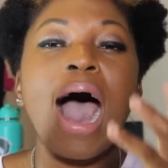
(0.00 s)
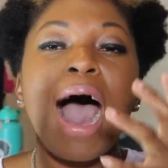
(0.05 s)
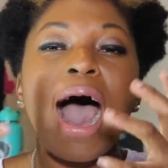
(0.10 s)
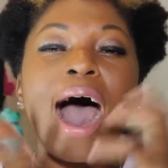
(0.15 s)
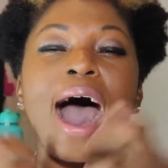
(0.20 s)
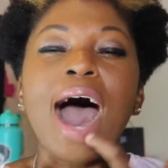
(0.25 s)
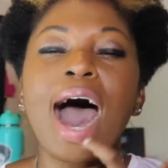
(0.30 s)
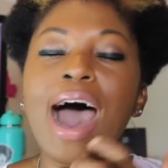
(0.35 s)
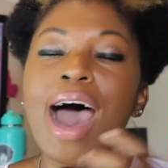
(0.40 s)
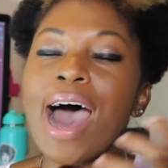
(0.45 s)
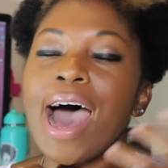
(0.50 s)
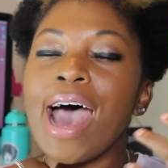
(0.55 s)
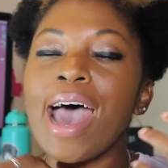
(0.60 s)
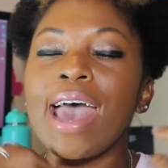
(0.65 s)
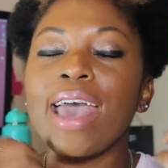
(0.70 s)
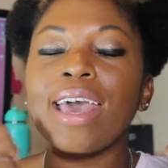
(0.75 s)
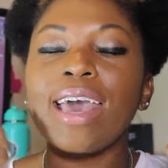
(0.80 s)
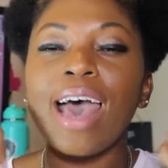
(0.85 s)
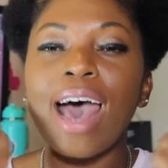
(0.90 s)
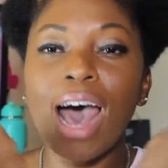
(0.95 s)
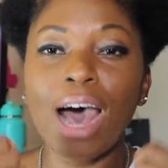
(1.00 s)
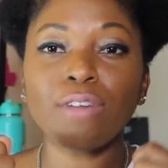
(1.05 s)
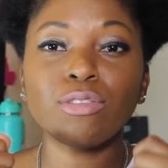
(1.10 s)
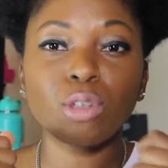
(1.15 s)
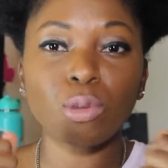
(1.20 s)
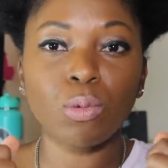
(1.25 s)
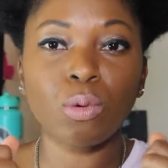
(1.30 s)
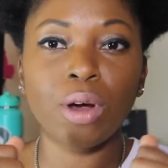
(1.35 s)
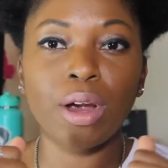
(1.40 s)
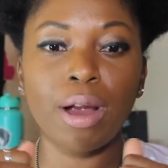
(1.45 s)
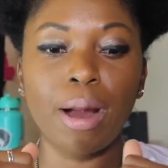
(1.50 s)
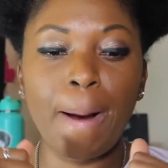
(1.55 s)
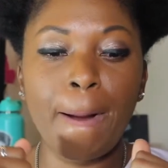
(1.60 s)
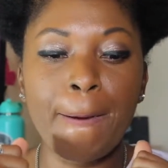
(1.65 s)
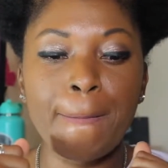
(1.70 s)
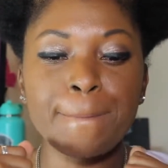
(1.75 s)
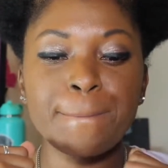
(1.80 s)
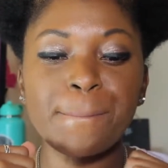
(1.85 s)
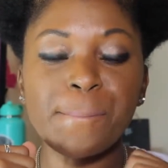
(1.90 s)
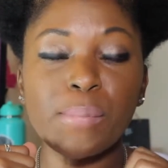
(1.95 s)
I have to
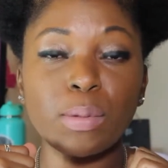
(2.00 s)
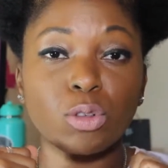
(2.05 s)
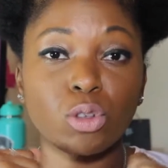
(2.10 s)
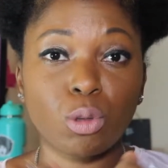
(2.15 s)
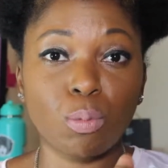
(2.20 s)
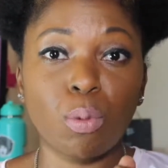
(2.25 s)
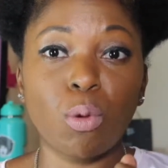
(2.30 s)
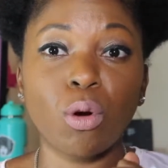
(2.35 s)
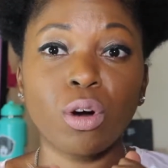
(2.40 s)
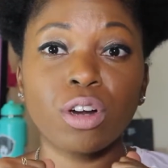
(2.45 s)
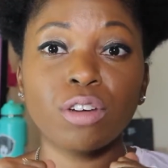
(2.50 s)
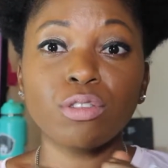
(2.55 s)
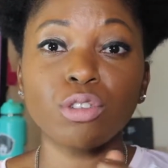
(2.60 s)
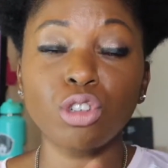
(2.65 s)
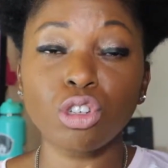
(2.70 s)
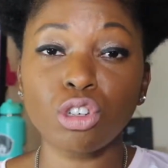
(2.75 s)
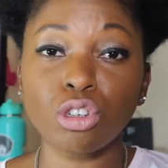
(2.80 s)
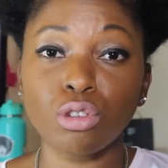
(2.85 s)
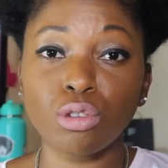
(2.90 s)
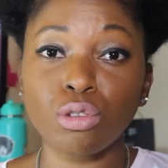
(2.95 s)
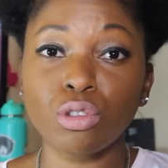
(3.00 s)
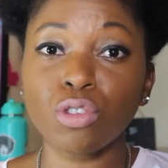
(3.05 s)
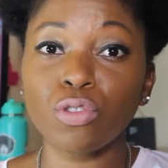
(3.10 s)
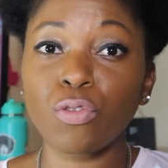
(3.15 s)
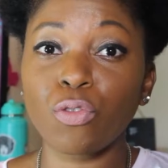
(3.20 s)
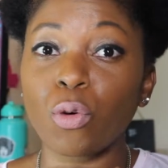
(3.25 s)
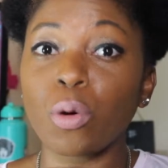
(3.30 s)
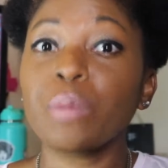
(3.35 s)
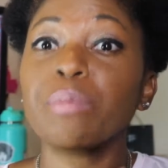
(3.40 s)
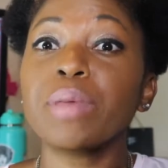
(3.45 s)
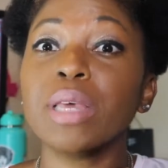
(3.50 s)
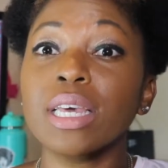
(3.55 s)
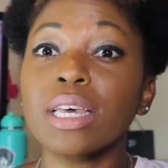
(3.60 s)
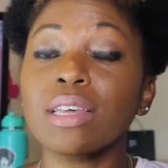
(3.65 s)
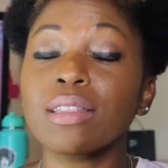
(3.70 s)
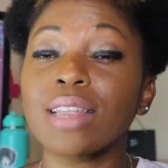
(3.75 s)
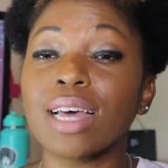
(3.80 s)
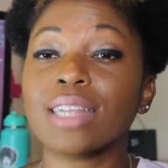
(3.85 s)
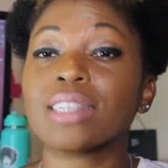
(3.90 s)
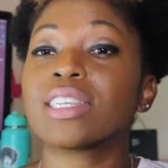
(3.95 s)
wear supportive shoes for
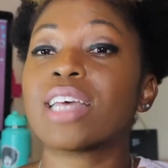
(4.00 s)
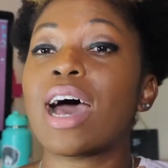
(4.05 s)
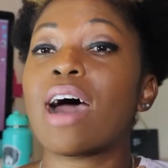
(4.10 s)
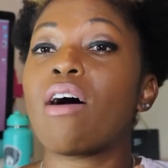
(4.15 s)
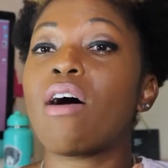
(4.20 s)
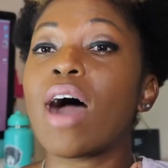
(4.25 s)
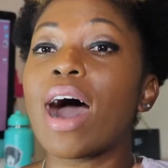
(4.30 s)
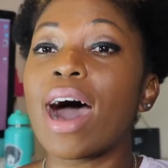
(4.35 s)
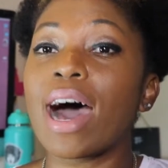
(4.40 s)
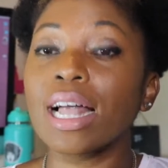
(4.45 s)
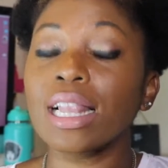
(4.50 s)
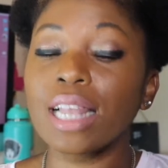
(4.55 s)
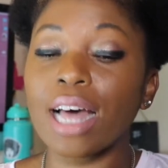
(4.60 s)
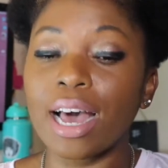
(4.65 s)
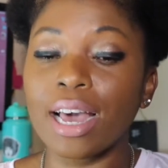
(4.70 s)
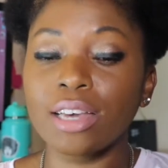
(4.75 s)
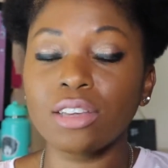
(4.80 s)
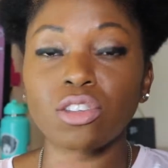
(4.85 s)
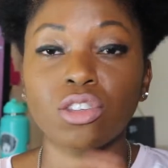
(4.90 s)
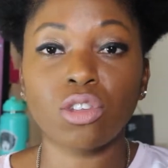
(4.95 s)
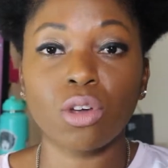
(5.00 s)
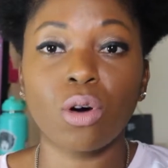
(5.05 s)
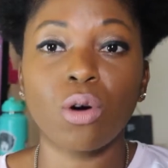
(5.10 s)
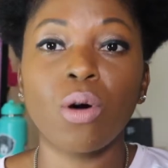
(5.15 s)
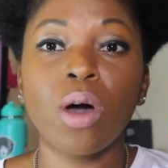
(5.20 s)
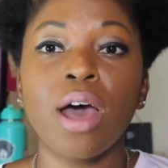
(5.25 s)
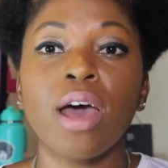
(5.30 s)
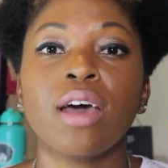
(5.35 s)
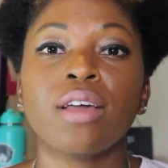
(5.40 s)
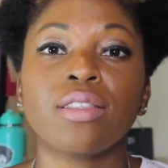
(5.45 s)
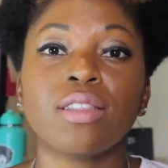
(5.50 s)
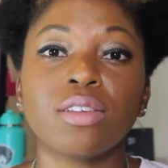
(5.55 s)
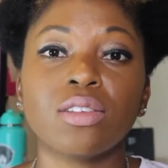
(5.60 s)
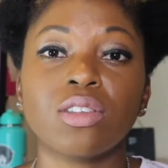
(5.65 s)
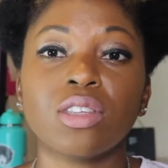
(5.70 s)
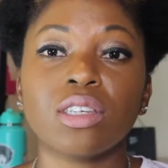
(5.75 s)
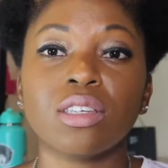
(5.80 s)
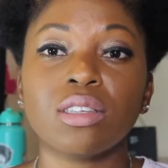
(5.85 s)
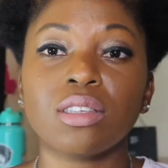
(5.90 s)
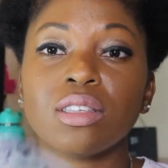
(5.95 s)
me. That's how I like. So
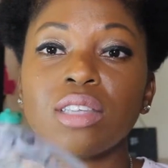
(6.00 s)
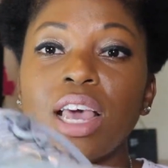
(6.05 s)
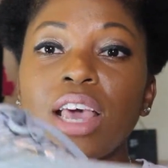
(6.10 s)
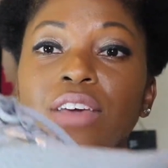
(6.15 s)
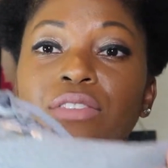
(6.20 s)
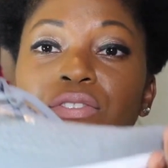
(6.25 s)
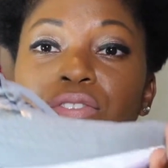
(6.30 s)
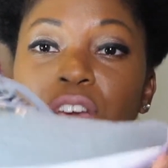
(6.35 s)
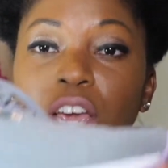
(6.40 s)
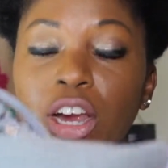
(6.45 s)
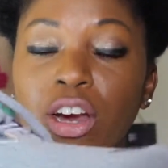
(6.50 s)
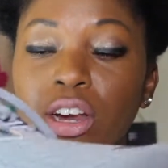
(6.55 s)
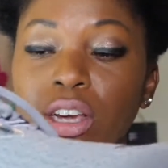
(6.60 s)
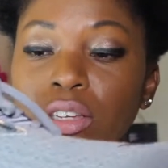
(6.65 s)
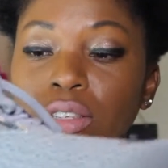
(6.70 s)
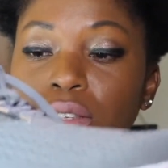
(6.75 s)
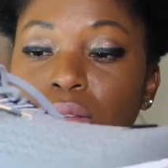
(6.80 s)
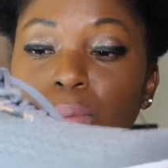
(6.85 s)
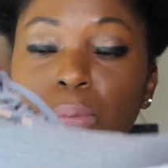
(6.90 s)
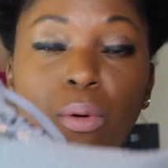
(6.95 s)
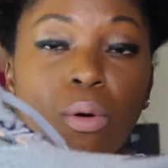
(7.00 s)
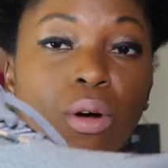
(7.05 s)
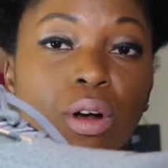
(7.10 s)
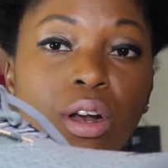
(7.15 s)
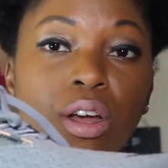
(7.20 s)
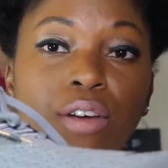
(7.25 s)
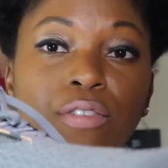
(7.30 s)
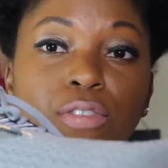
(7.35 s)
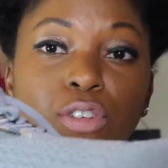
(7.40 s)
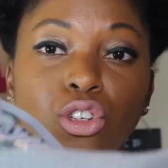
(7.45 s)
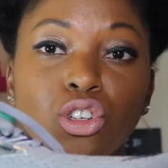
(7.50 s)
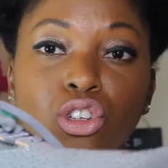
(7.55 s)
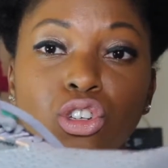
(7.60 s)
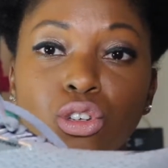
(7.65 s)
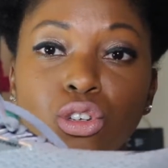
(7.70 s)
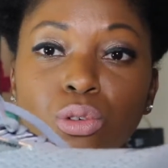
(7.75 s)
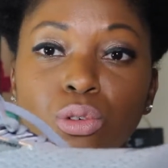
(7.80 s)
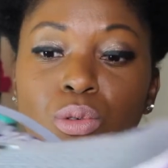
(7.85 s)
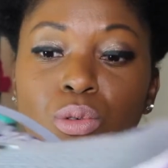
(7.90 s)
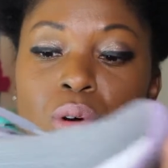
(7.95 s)
this is a very supportive
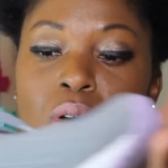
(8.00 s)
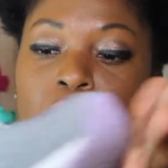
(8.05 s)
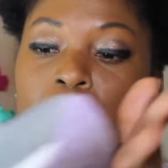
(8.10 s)
shoe.